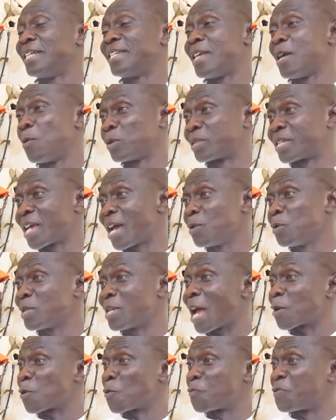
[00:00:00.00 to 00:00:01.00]
They will tell you
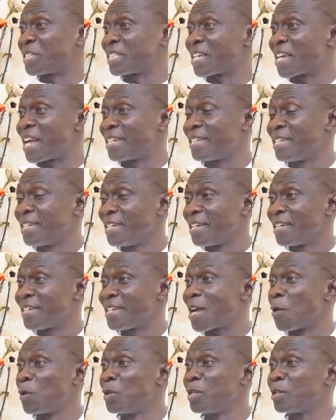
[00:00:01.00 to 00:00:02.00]
that officially
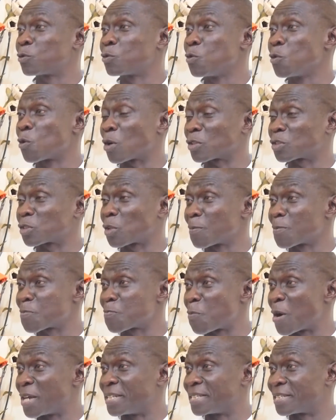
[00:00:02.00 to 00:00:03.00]
there are only 2
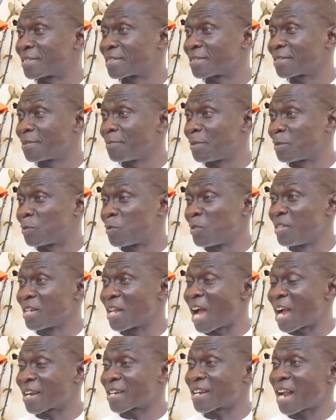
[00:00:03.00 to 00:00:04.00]
customs points
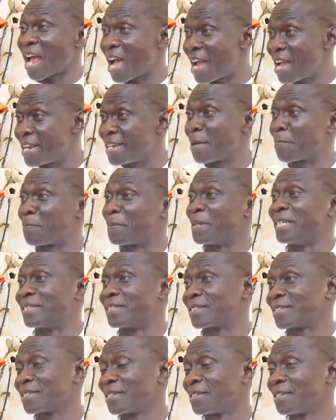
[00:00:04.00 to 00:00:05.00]
between Accra and the
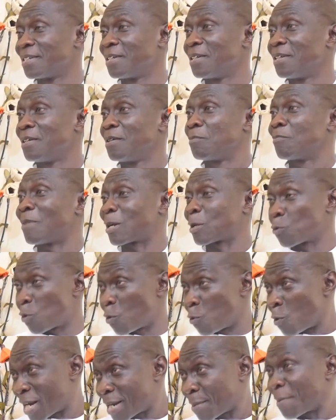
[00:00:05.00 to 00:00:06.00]
place.
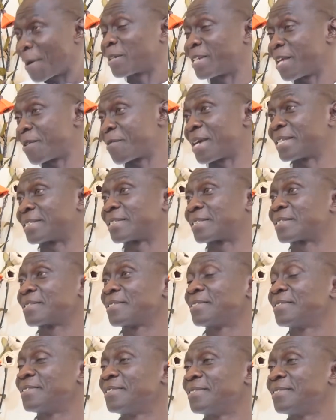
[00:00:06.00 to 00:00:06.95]
But what about the rest?